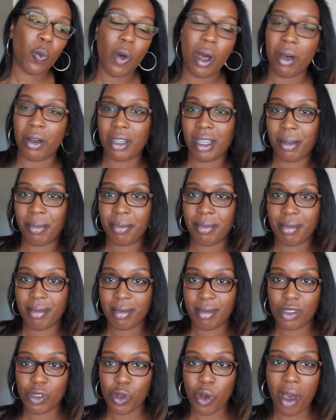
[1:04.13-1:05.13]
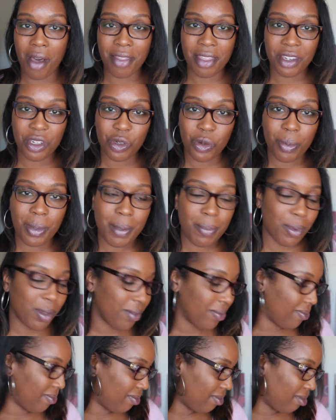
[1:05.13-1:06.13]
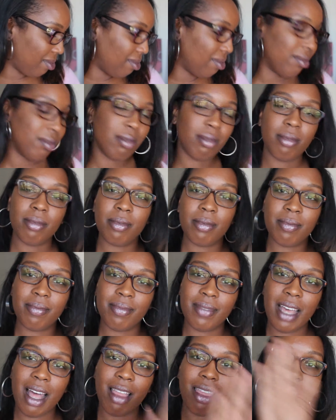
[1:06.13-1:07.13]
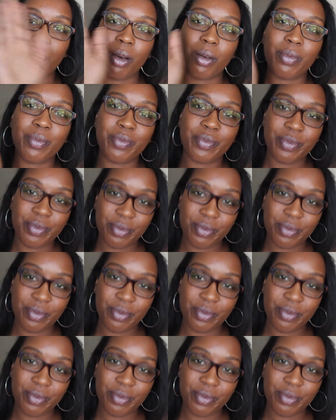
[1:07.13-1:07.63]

Welcome to all the new people. Hello.